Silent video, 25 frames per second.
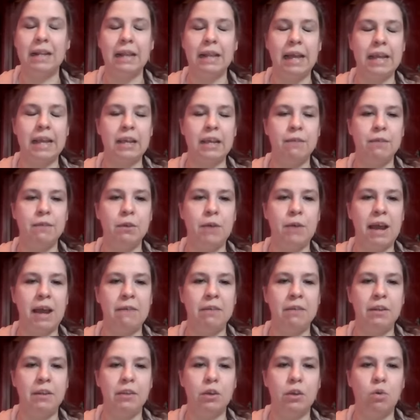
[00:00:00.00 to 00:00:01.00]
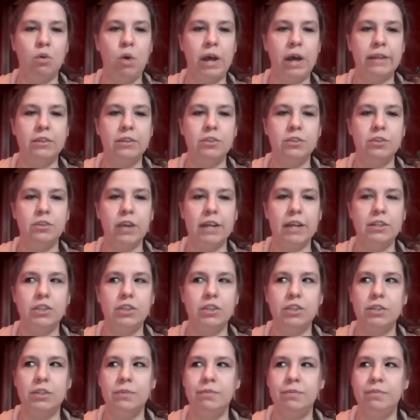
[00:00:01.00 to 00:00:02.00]
leg if you have it in the quad
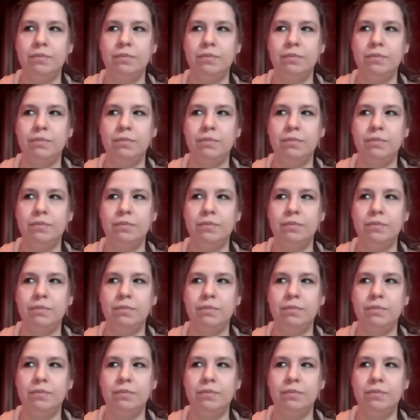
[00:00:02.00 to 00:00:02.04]
stretch.